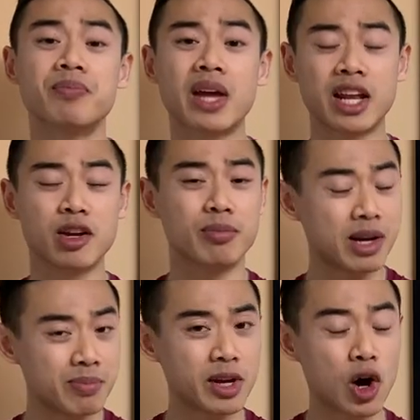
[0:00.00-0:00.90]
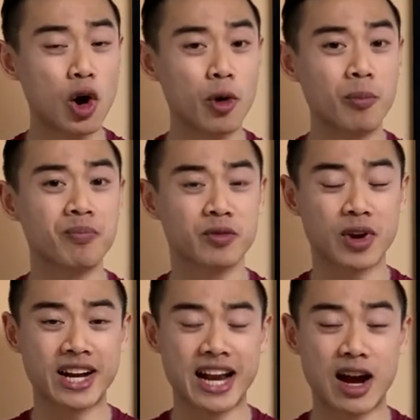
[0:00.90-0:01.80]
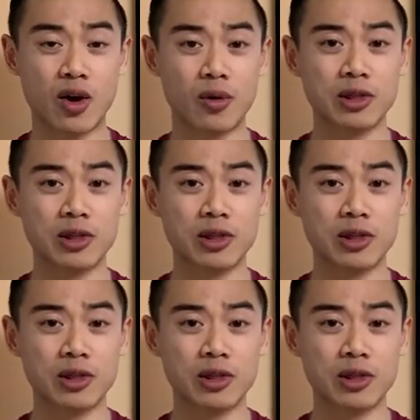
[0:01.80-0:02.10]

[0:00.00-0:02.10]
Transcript: and you might be home right now